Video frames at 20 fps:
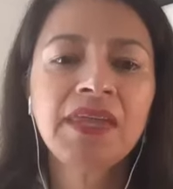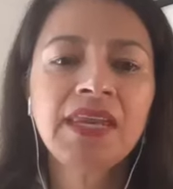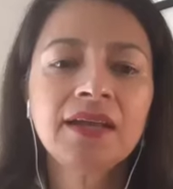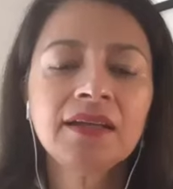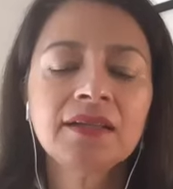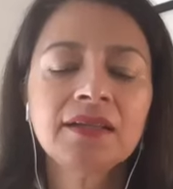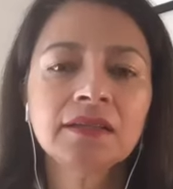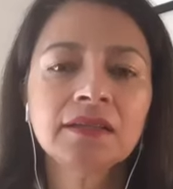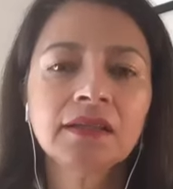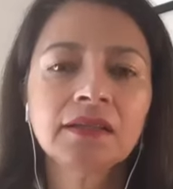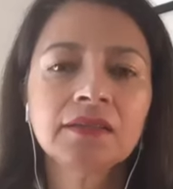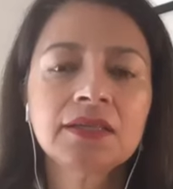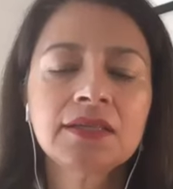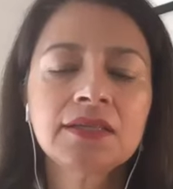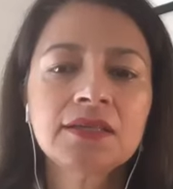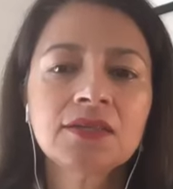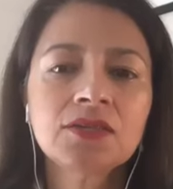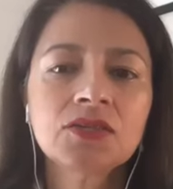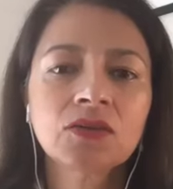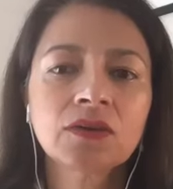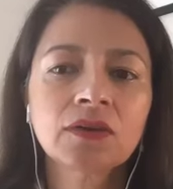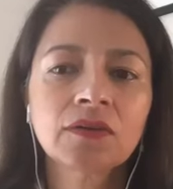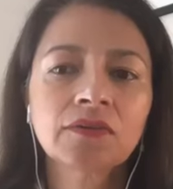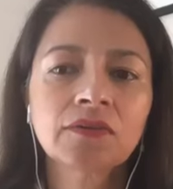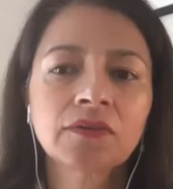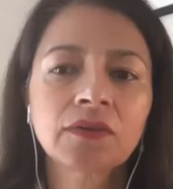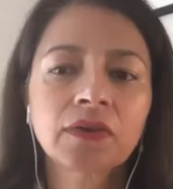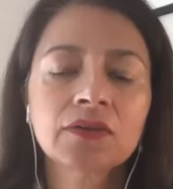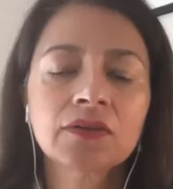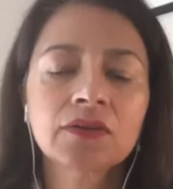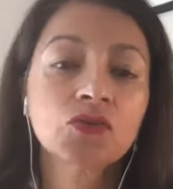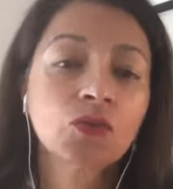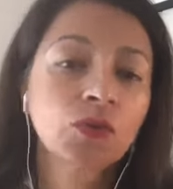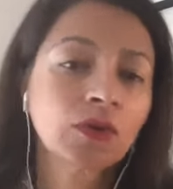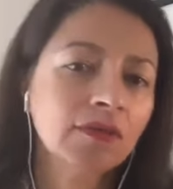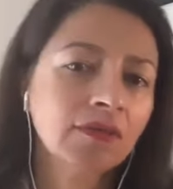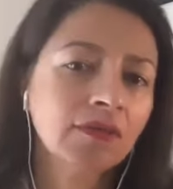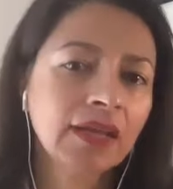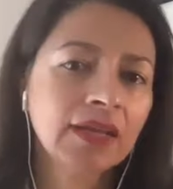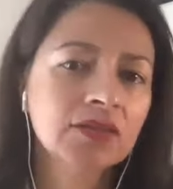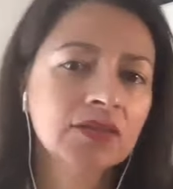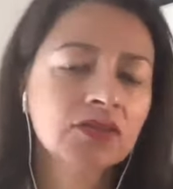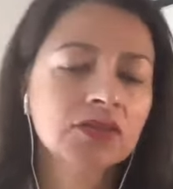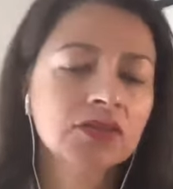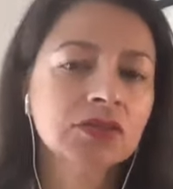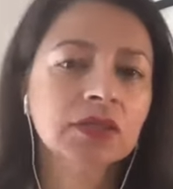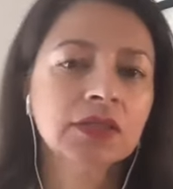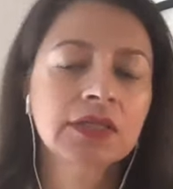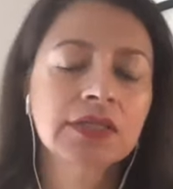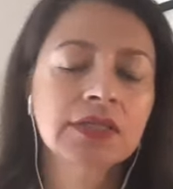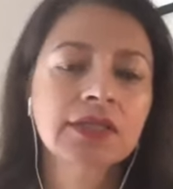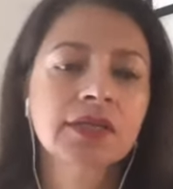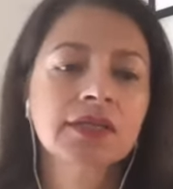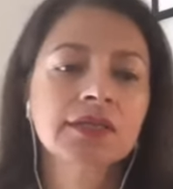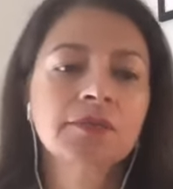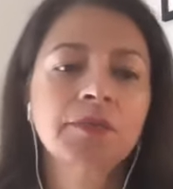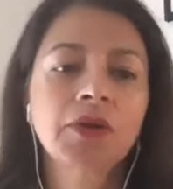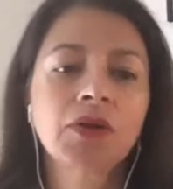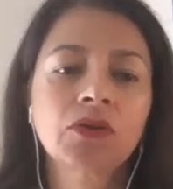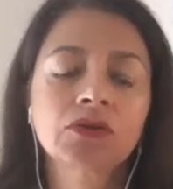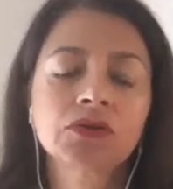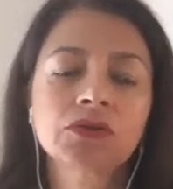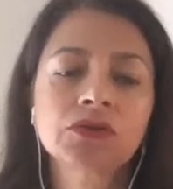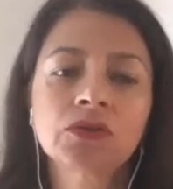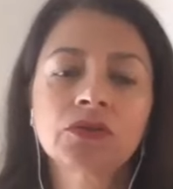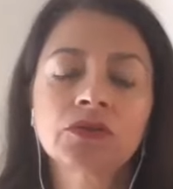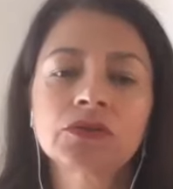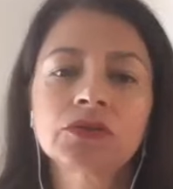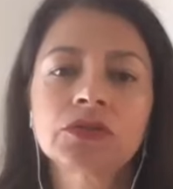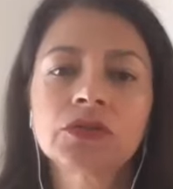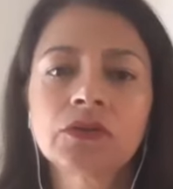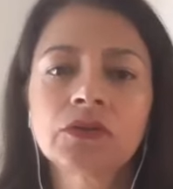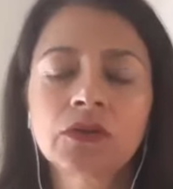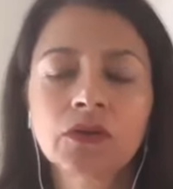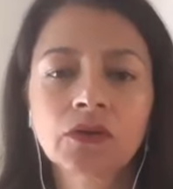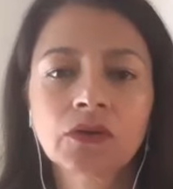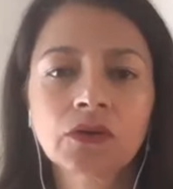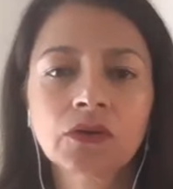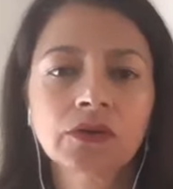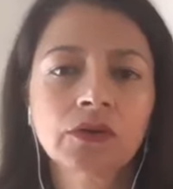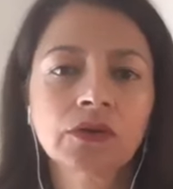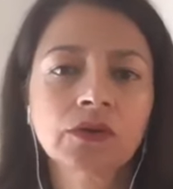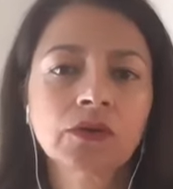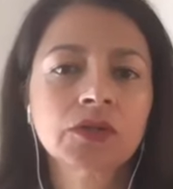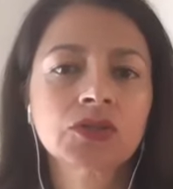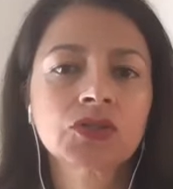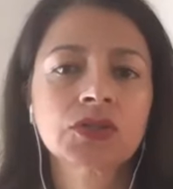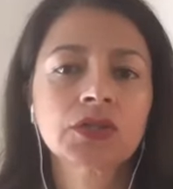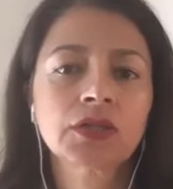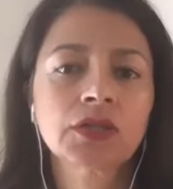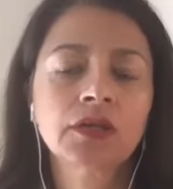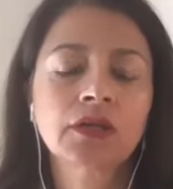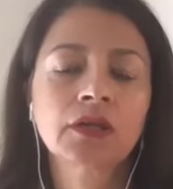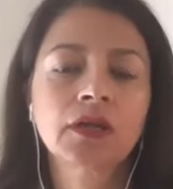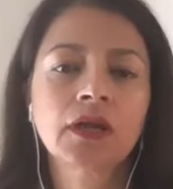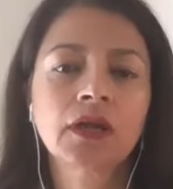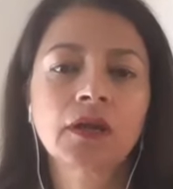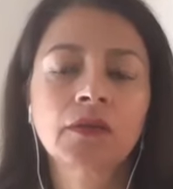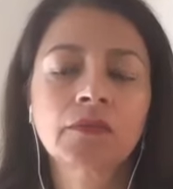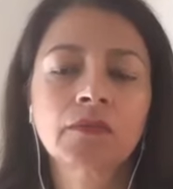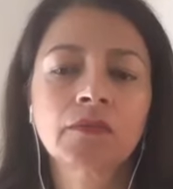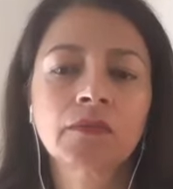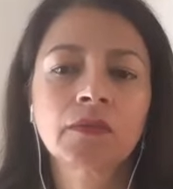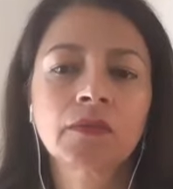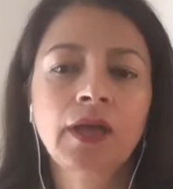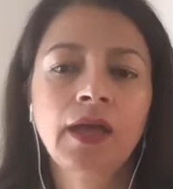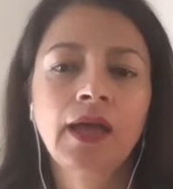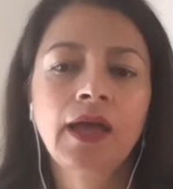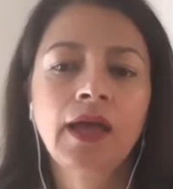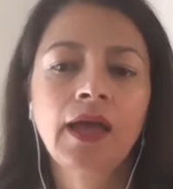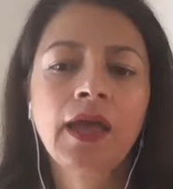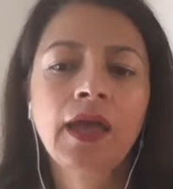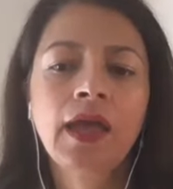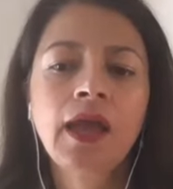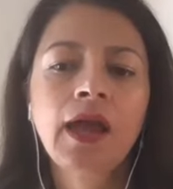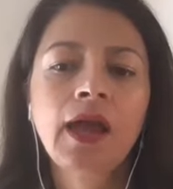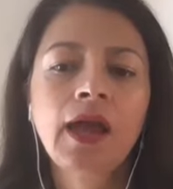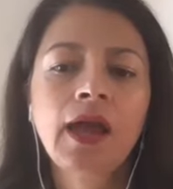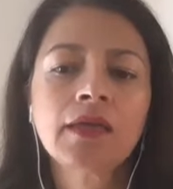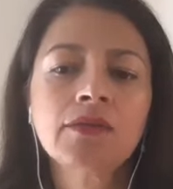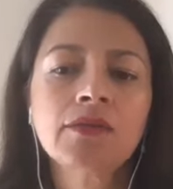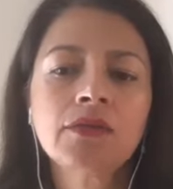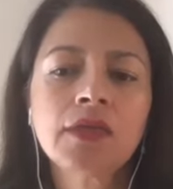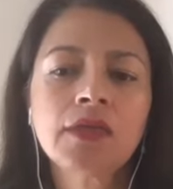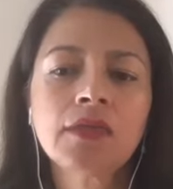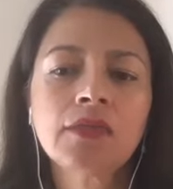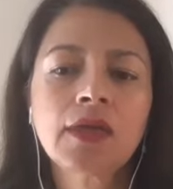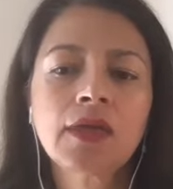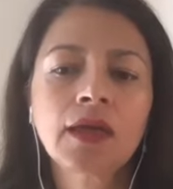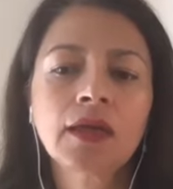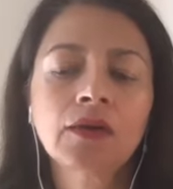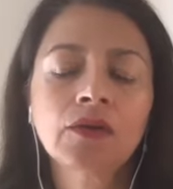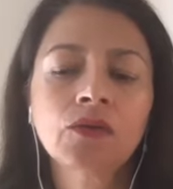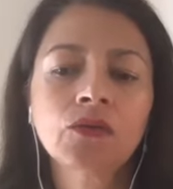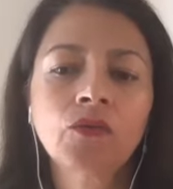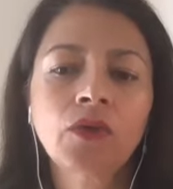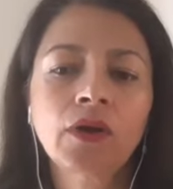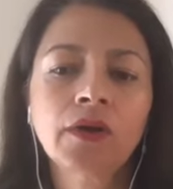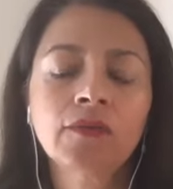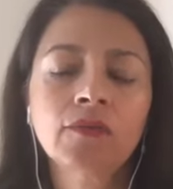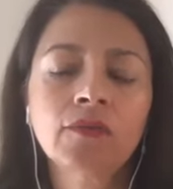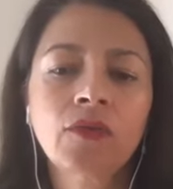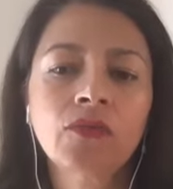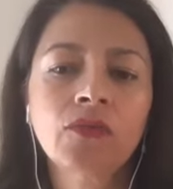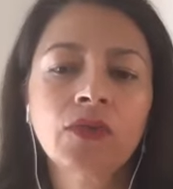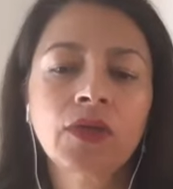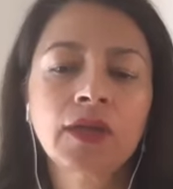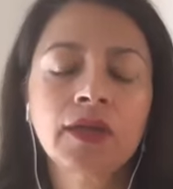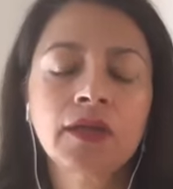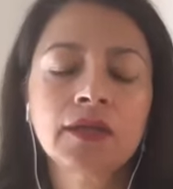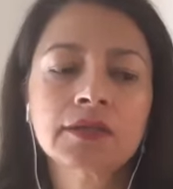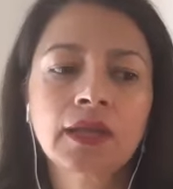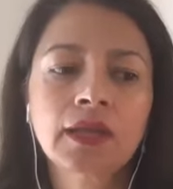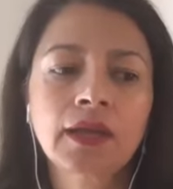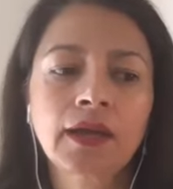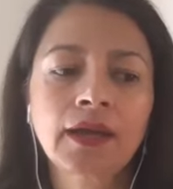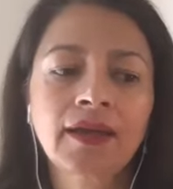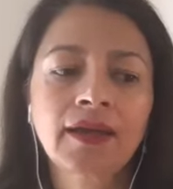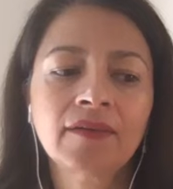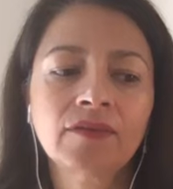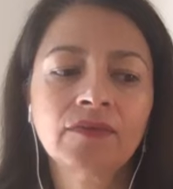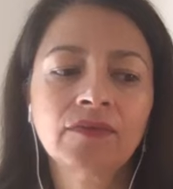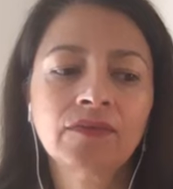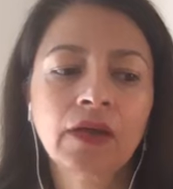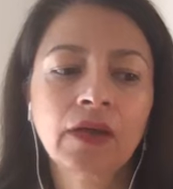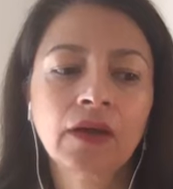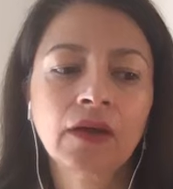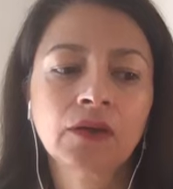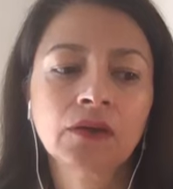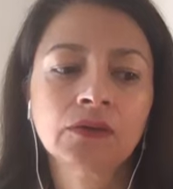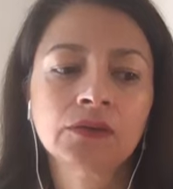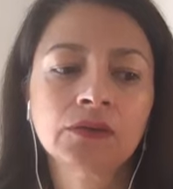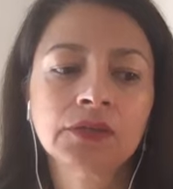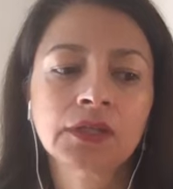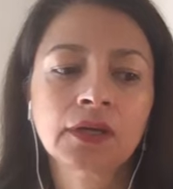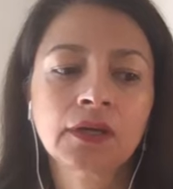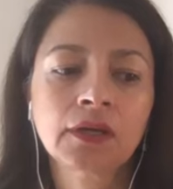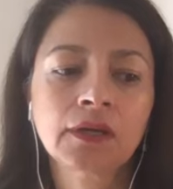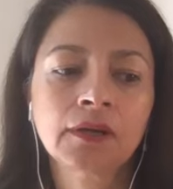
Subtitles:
mean, this is sort of an answer to Lisa's, but also to the earlier question. I think that one of the things that I have found